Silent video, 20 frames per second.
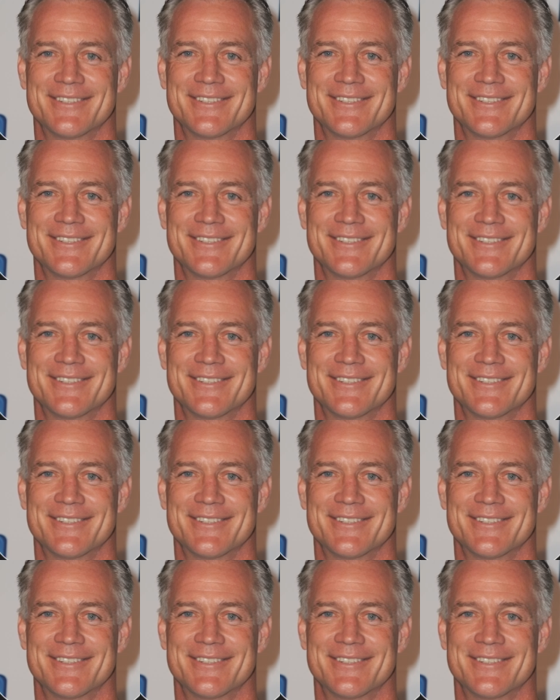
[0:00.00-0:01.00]

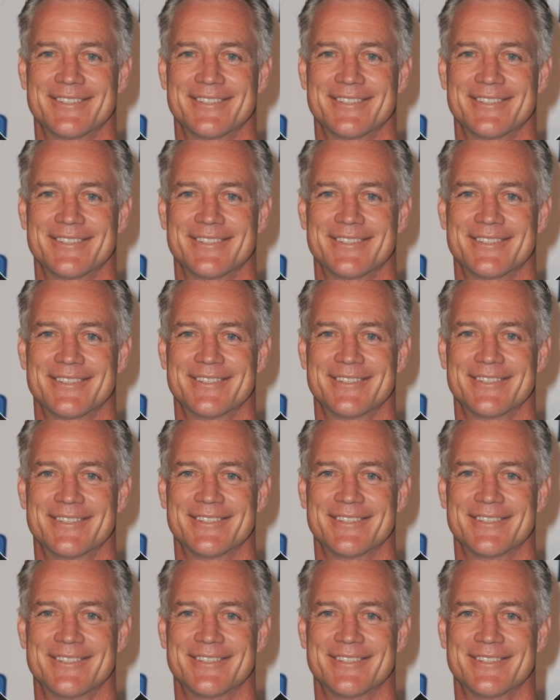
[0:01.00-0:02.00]

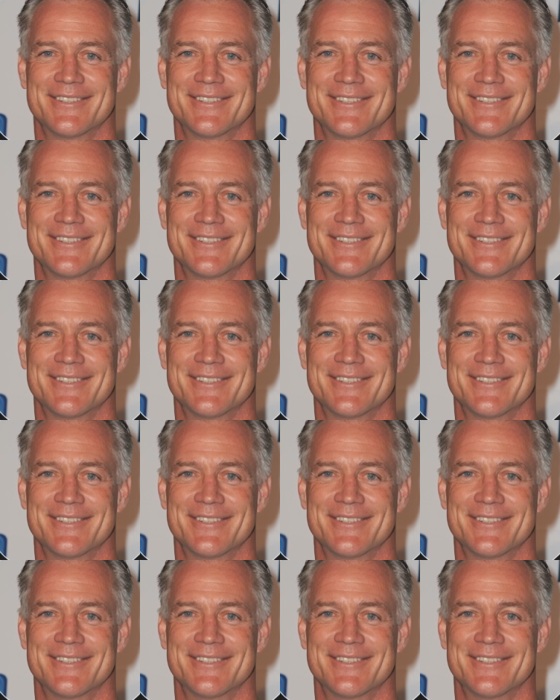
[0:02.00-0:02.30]
(not speaking)